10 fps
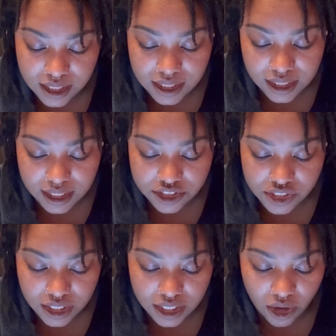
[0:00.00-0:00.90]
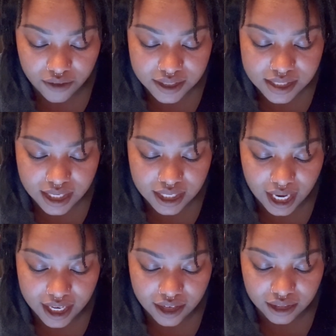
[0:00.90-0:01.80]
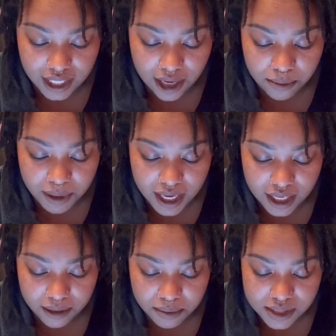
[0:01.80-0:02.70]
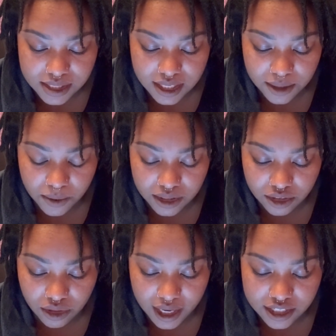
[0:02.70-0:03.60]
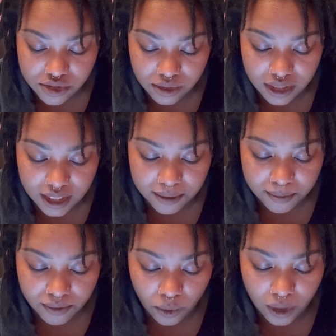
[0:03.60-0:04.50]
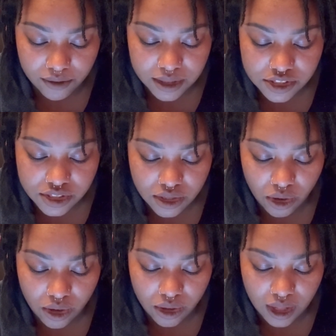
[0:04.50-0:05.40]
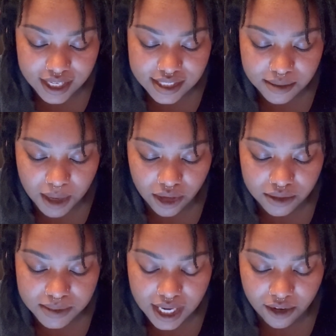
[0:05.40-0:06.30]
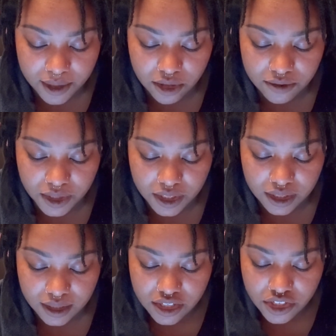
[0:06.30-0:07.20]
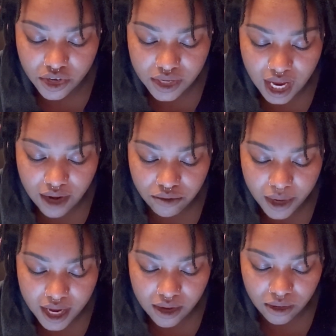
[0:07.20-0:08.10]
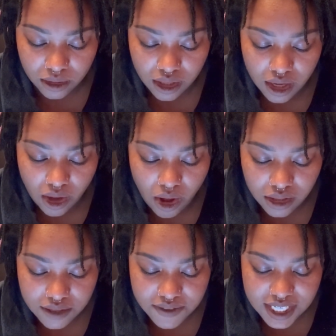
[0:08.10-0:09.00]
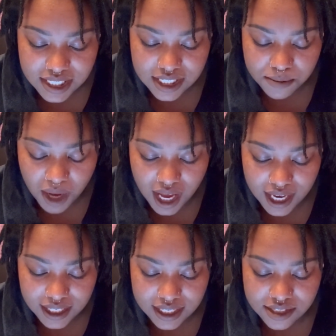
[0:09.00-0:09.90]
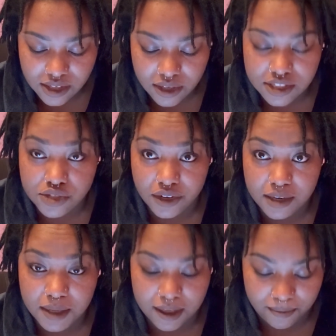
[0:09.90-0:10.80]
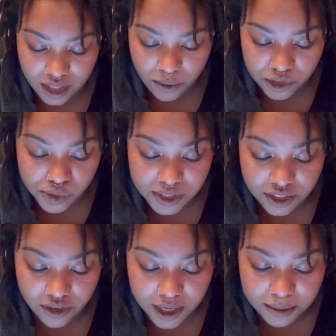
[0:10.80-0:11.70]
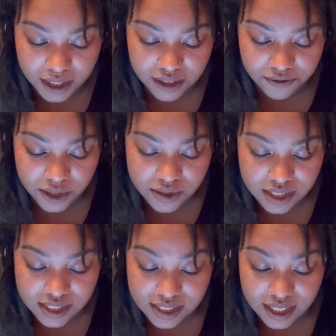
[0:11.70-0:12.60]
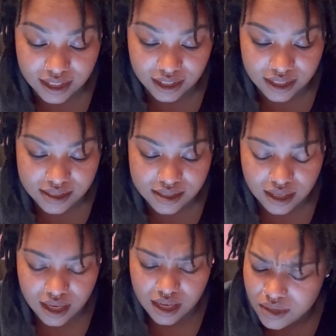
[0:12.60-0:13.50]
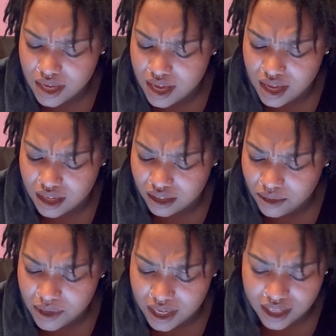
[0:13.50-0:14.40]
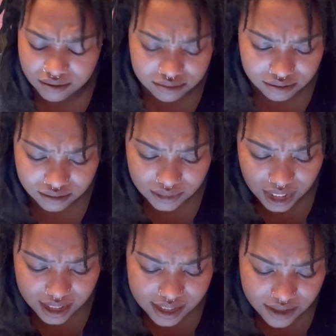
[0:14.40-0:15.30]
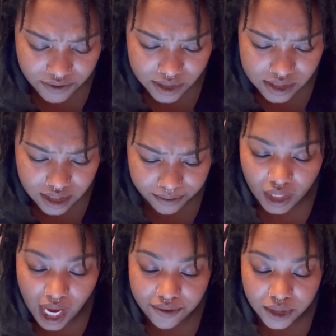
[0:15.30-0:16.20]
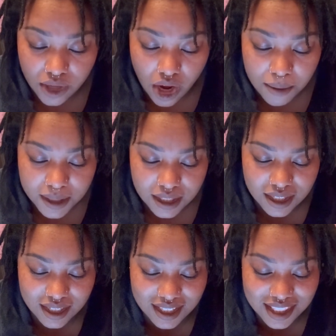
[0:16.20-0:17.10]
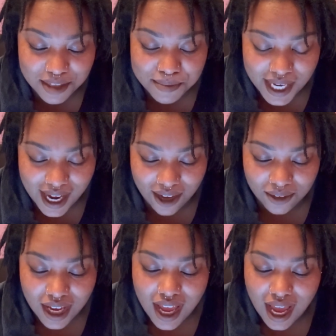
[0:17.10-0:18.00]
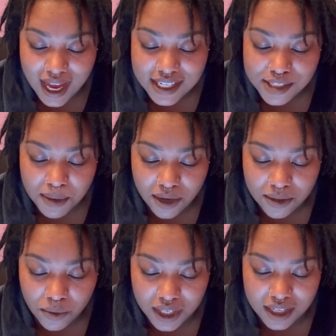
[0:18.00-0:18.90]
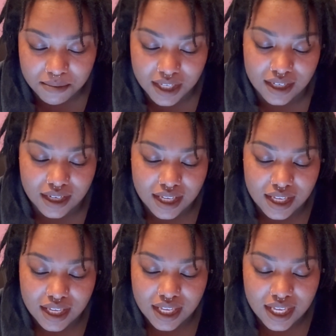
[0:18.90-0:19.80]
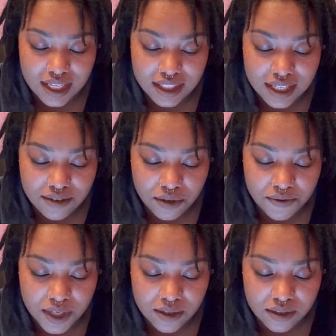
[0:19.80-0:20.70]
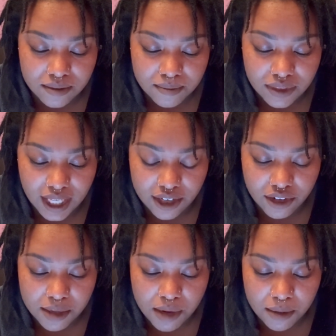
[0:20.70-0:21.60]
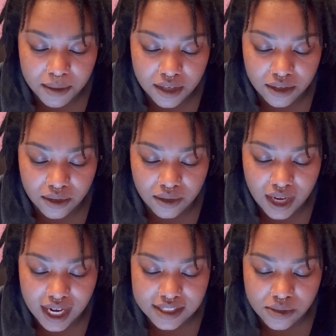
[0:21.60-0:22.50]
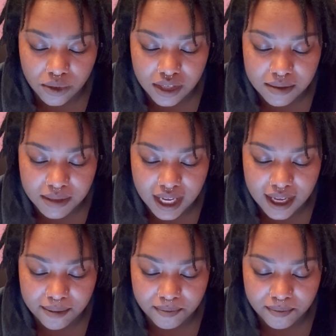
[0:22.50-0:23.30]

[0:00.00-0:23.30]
in the kitchen, and all of a sudden, I hear a loud bang proceeding with the crying Julia. When I rushed in the hall, I see Malcolm towering over her. "You're not real! All of this is mine!" he started screaming, which was incredibly confusing to say the least. Yeah, okay. That is confusing. After calming them down, I asked Malcolm what he meant. He then revealed that Grandma Muriel had told him that